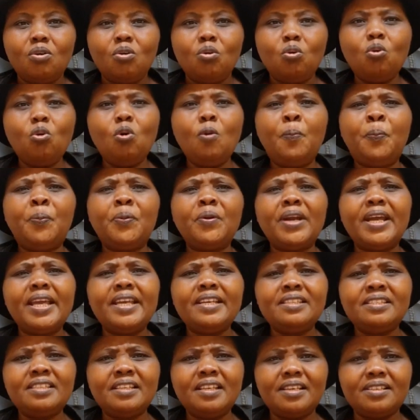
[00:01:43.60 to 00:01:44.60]
who
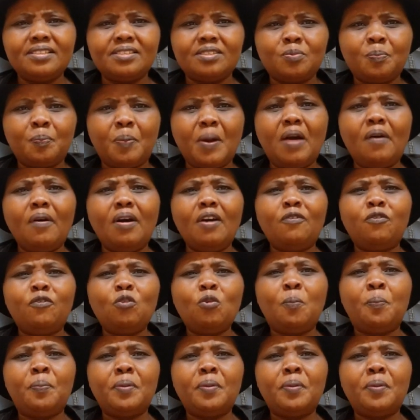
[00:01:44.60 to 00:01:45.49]
praises powerful